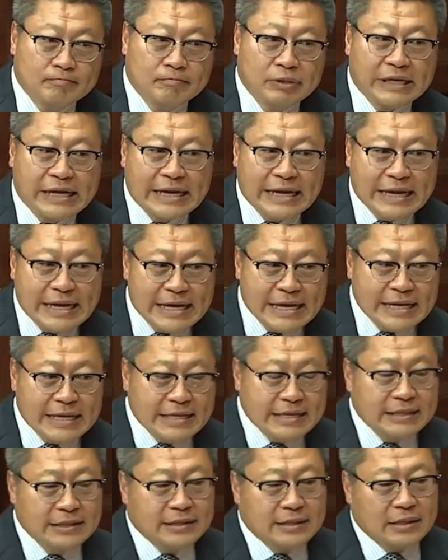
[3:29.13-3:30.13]
But it
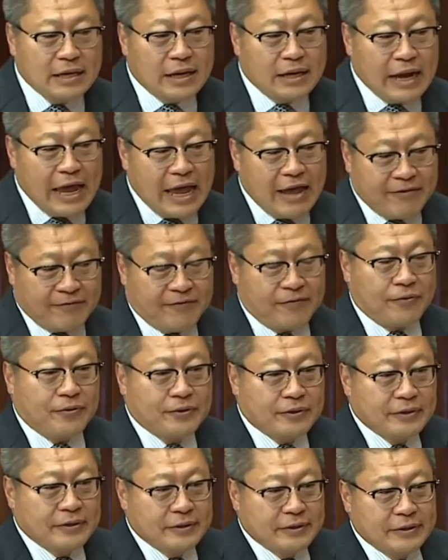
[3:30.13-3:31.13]
is an
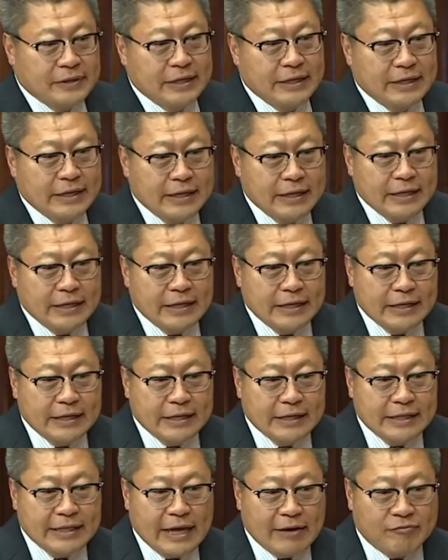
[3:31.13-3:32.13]
effort
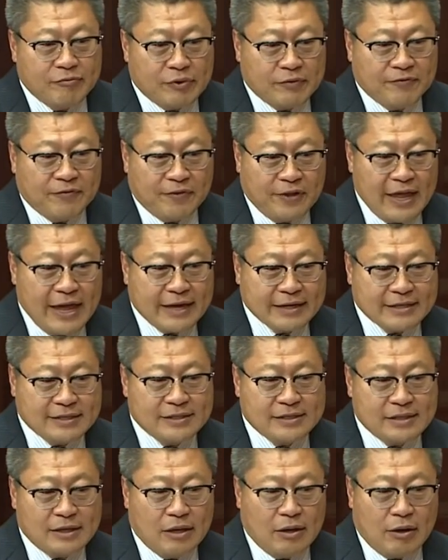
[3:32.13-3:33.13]
that
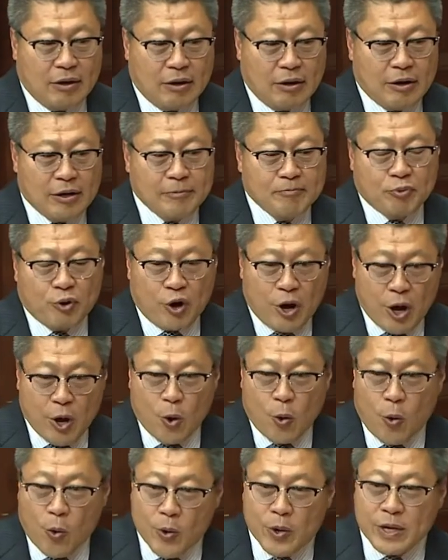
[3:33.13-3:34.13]
reflects our
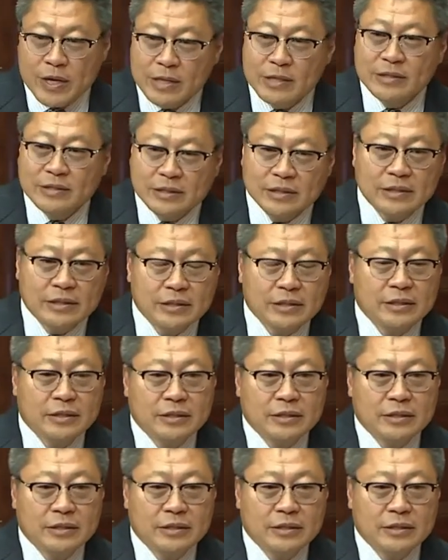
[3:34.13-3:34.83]
priorities,